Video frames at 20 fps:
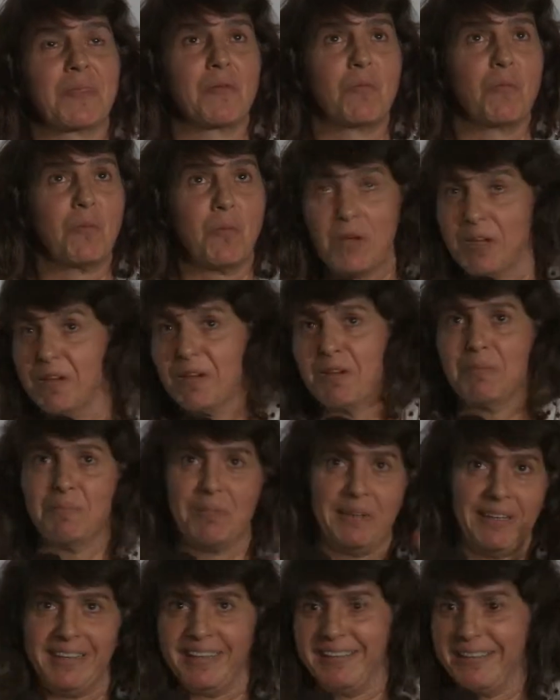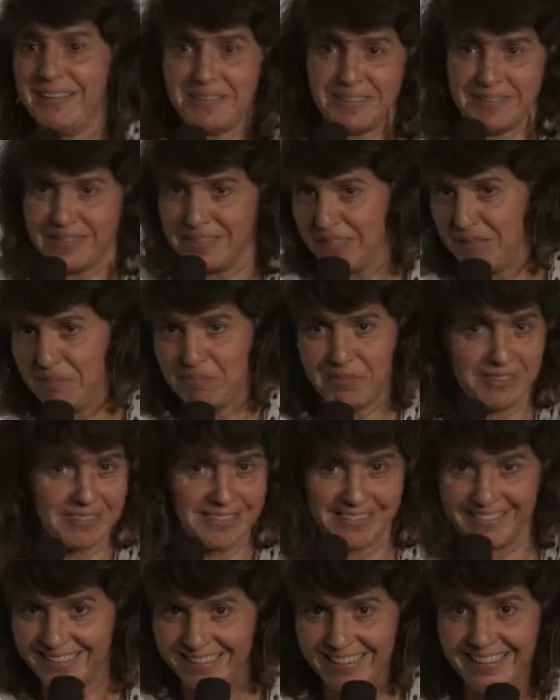weird beings and demons
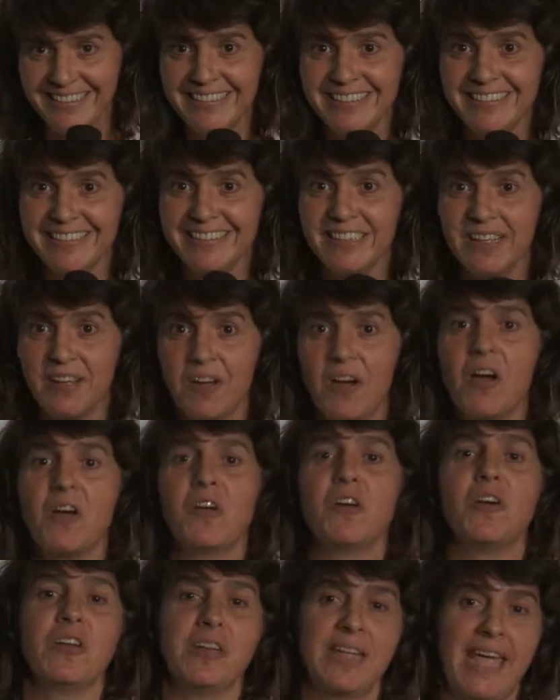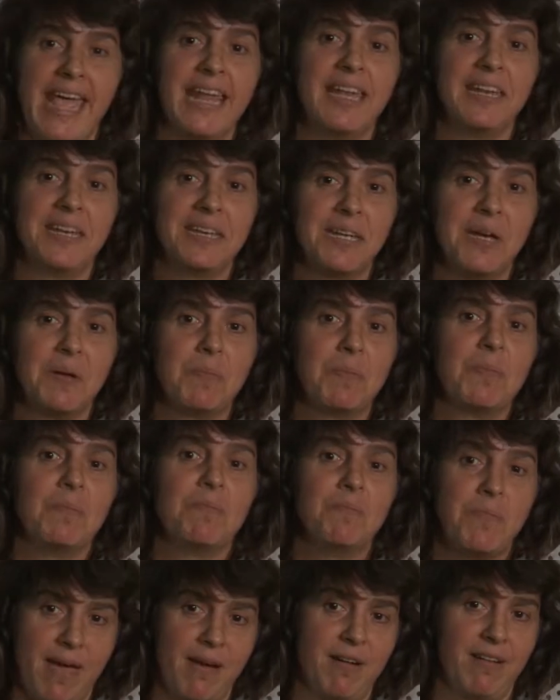and things, are going to end up
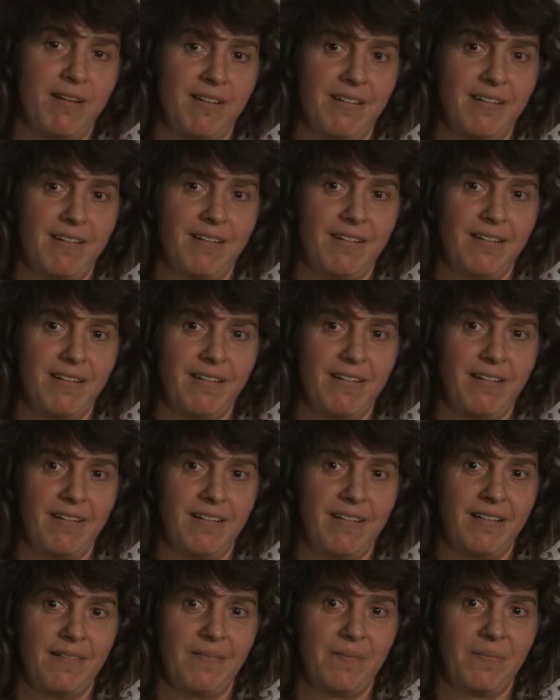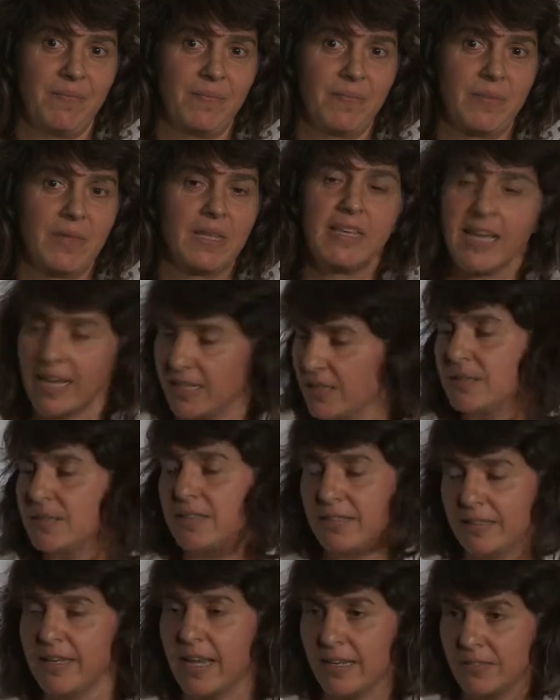better. Yes,
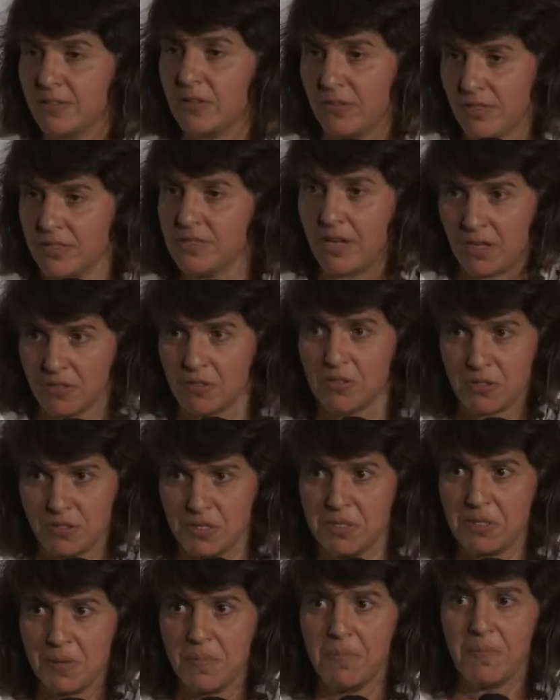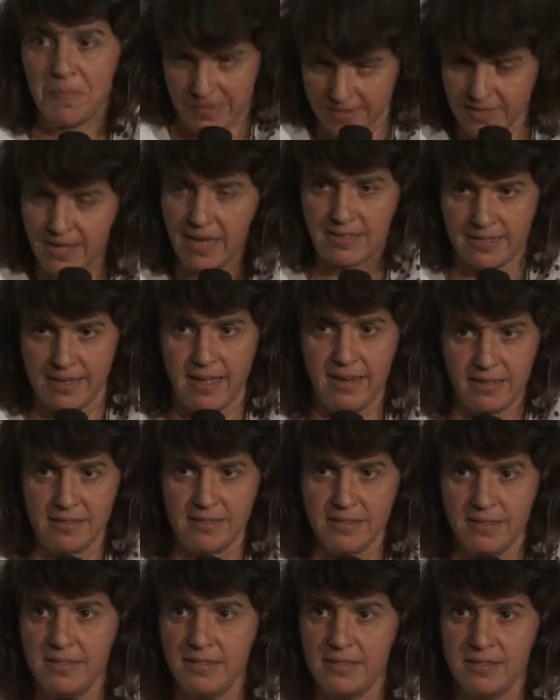there is exorcism. Yes, that
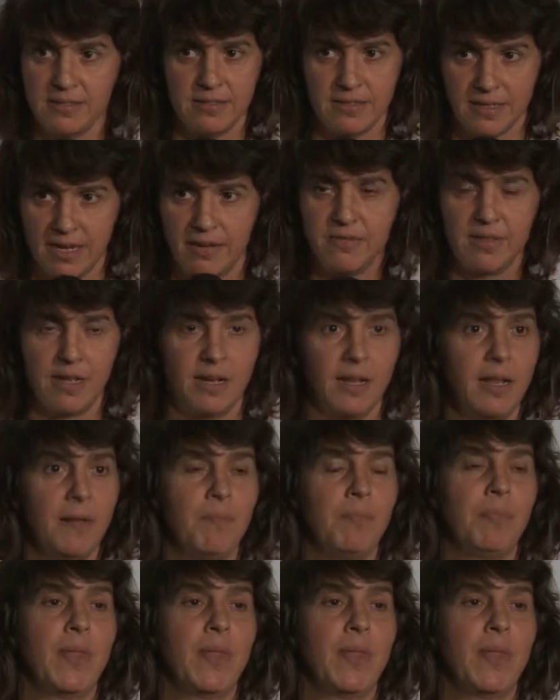exists. I've done it.